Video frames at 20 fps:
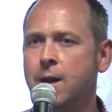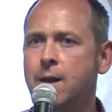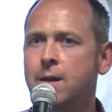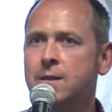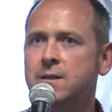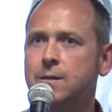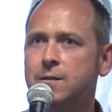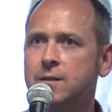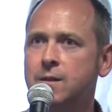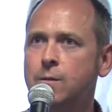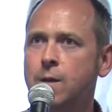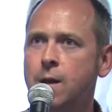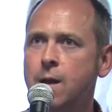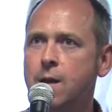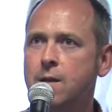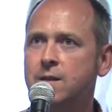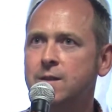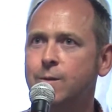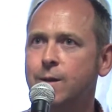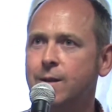So
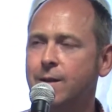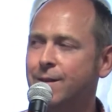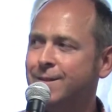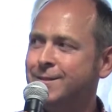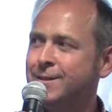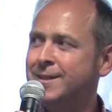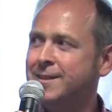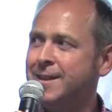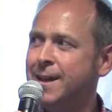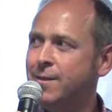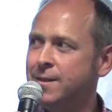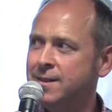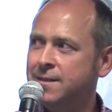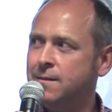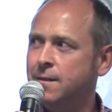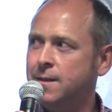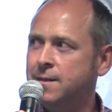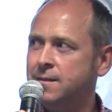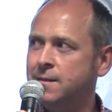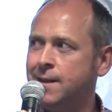to say there's
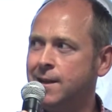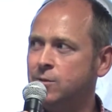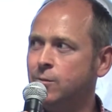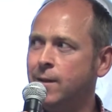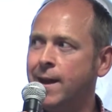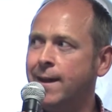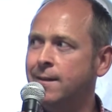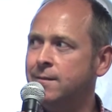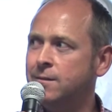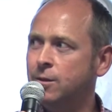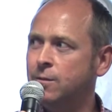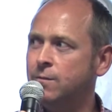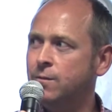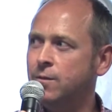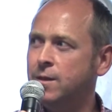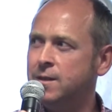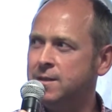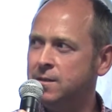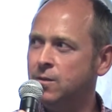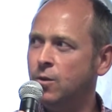a natural
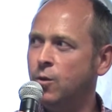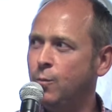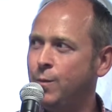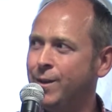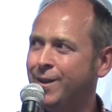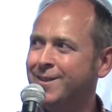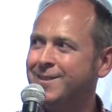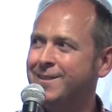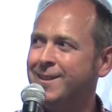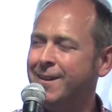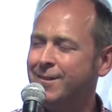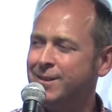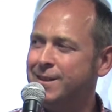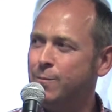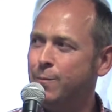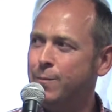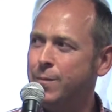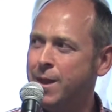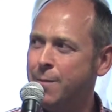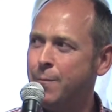handover, there's not, because
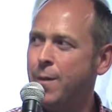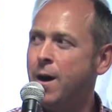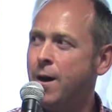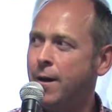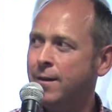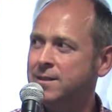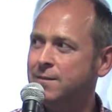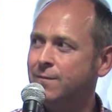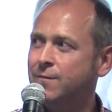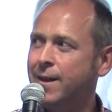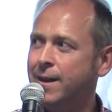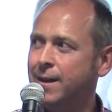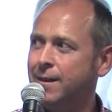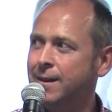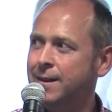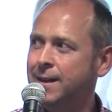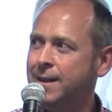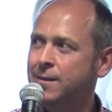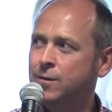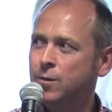they're part of
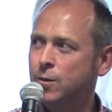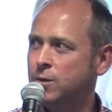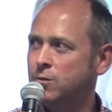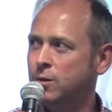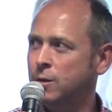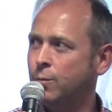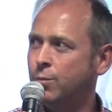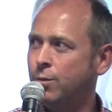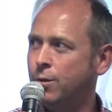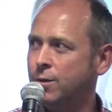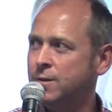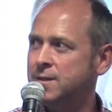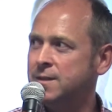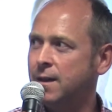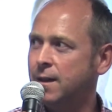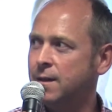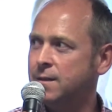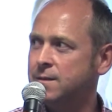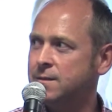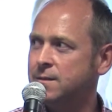that lead nurturing
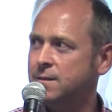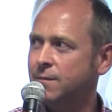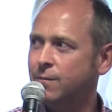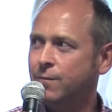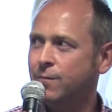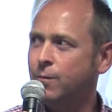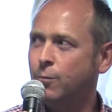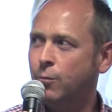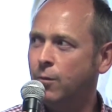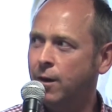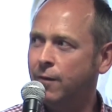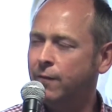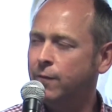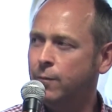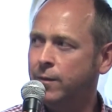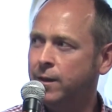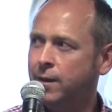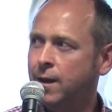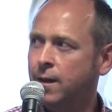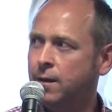process right
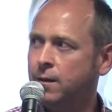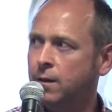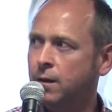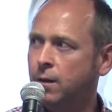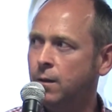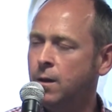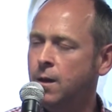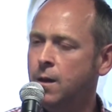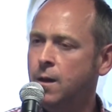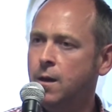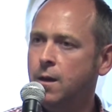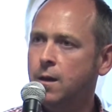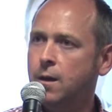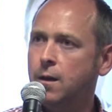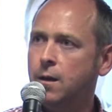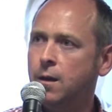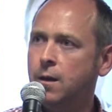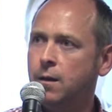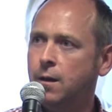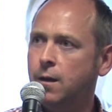from the get go. Yeah.
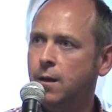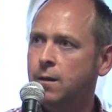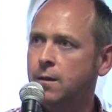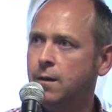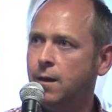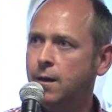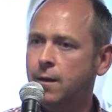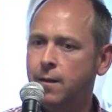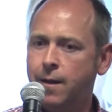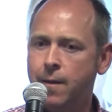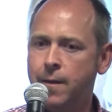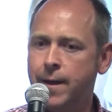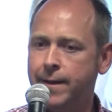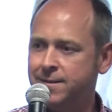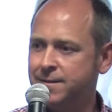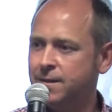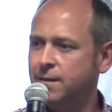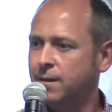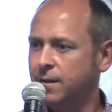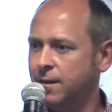And
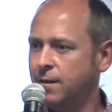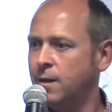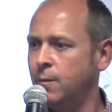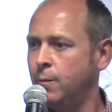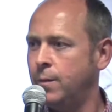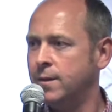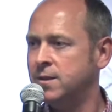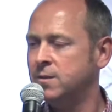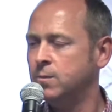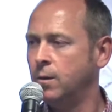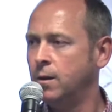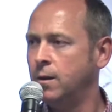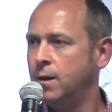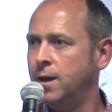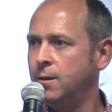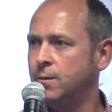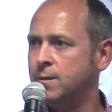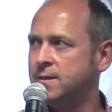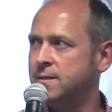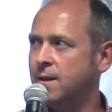that's coming back to what
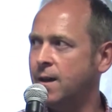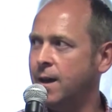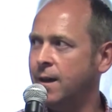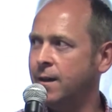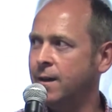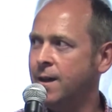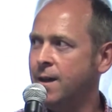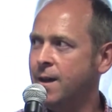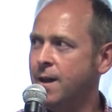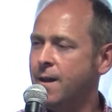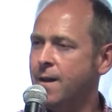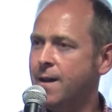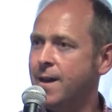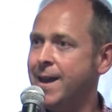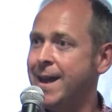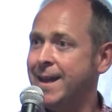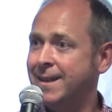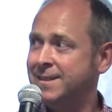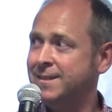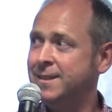Claire was saying.
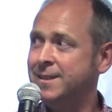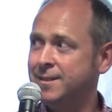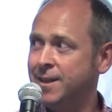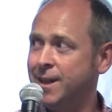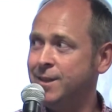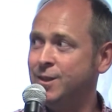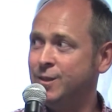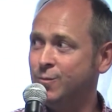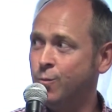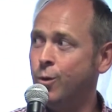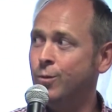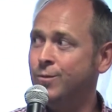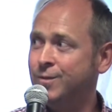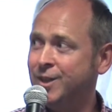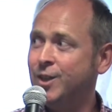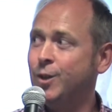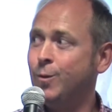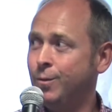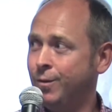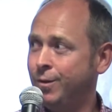It's the stages 1,
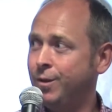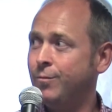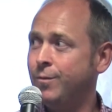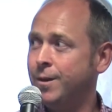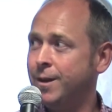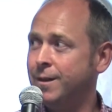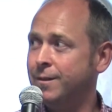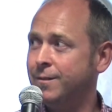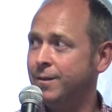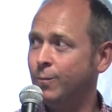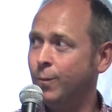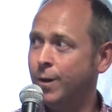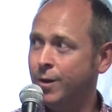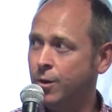2, and 3 that we're